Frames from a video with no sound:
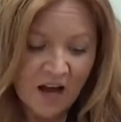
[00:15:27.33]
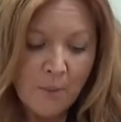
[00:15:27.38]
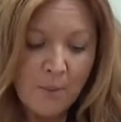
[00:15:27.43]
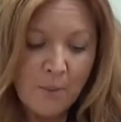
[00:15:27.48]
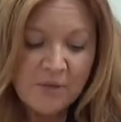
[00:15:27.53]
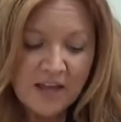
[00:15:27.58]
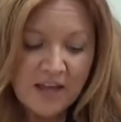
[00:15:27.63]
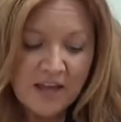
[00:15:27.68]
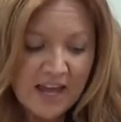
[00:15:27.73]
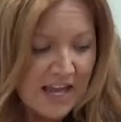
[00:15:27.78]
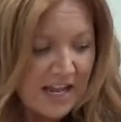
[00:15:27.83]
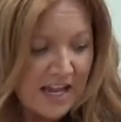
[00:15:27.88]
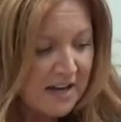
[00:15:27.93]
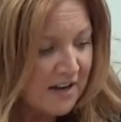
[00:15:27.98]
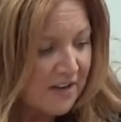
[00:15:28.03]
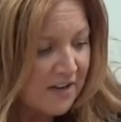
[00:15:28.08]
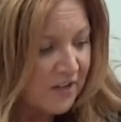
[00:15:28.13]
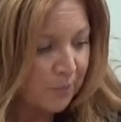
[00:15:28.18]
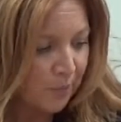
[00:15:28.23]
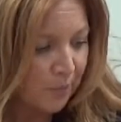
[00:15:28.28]
And
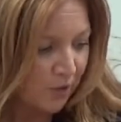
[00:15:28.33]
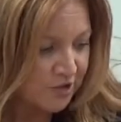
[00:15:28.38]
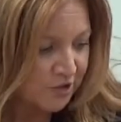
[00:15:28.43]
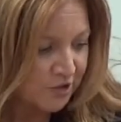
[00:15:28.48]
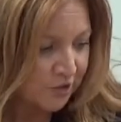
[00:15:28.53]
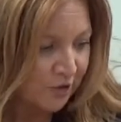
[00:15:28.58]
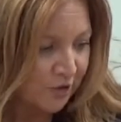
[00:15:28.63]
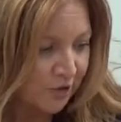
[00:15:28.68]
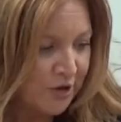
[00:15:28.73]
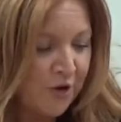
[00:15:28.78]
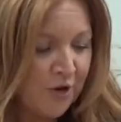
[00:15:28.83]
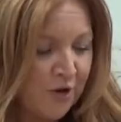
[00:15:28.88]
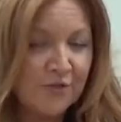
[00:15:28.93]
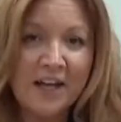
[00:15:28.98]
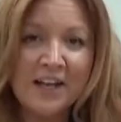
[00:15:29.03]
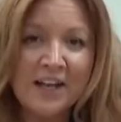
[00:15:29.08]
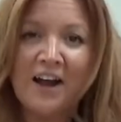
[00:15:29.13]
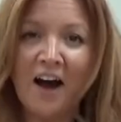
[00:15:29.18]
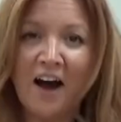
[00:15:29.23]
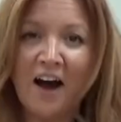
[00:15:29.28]
within the bottle, you can
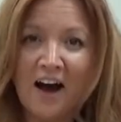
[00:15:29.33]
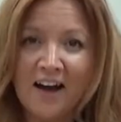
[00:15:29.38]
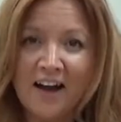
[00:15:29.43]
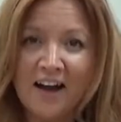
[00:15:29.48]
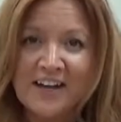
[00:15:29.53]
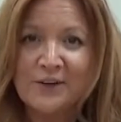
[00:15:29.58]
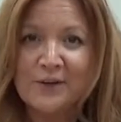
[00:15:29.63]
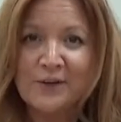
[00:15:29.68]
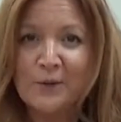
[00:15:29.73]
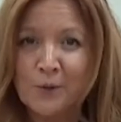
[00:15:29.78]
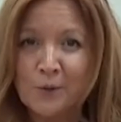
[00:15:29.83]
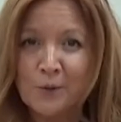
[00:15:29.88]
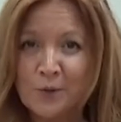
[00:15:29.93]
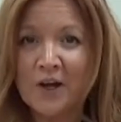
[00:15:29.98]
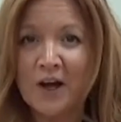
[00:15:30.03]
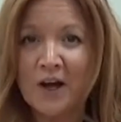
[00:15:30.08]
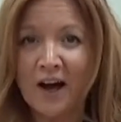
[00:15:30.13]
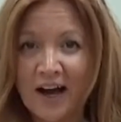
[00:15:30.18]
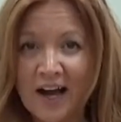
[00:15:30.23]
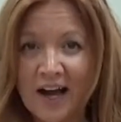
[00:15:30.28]
then hide
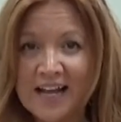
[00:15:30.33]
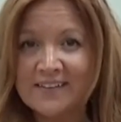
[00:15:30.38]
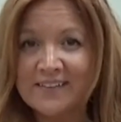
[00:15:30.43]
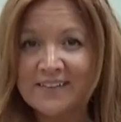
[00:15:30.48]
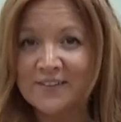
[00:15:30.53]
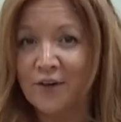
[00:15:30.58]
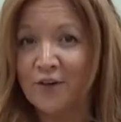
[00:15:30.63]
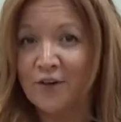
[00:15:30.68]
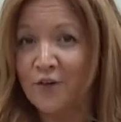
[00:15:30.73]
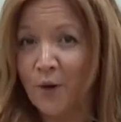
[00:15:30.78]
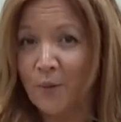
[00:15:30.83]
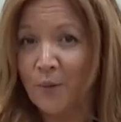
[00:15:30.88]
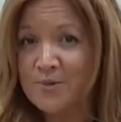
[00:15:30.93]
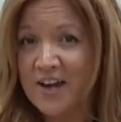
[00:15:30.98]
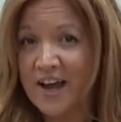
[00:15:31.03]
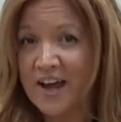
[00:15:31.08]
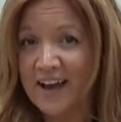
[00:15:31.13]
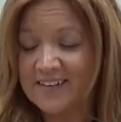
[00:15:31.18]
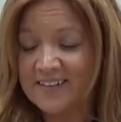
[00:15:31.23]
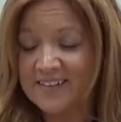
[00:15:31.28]
all kinds of
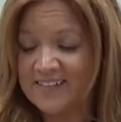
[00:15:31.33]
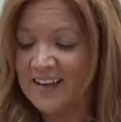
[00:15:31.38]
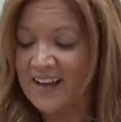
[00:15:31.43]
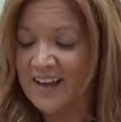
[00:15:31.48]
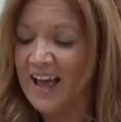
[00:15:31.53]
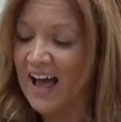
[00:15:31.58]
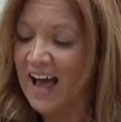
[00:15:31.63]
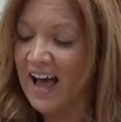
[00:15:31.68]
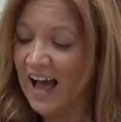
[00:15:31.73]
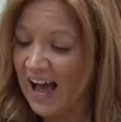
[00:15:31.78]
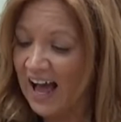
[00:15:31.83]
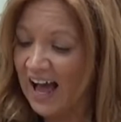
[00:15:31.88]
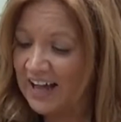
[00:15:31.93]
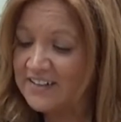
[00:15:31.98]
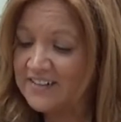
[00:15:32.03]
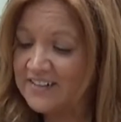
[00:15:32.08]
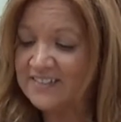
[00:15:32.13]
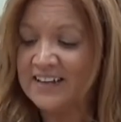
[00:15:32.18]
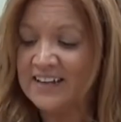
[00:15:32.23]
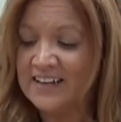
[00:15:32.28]
objects
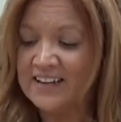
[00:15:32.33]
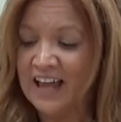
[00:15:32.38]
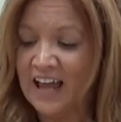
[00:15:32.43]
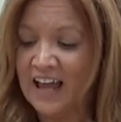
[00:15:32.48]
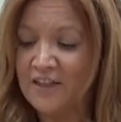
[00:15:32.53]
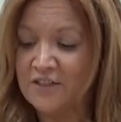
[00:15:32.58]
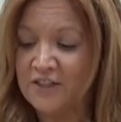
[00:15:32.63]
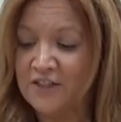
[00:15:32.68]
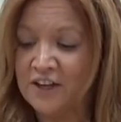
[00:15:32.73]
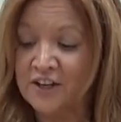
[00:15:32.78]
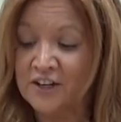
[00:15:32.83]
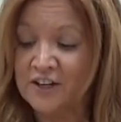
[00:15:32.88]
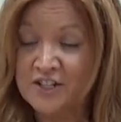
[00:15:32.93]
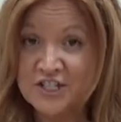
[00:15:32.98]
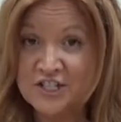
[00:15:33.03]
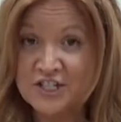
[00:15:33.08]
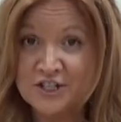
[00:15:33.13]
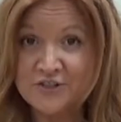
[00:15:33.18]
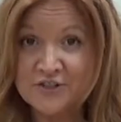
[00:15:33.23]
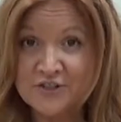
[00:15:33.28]
and get the
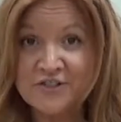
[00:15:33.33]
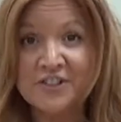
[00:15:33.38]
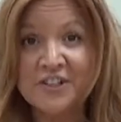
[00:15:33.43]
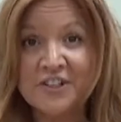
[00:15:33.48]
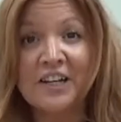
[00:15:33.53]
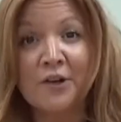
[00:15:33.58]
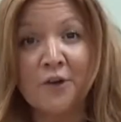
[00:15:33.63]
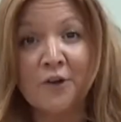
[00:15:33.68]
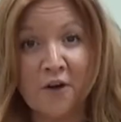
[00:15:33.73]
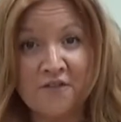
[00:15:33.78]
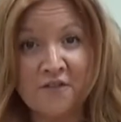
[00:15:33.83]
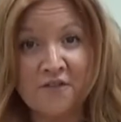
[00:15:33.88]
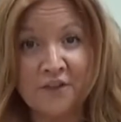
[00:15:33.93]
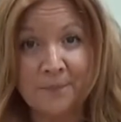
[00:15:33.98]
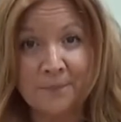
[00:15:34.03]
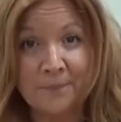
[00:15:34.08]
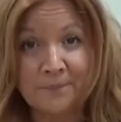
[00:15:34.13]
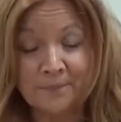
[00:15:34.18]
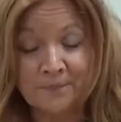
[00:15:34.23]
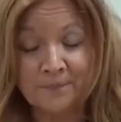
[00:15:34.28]
children to look for
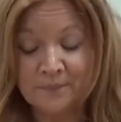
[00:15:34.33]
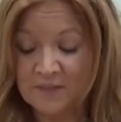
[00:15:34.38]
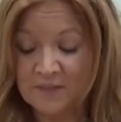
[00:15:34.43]
them.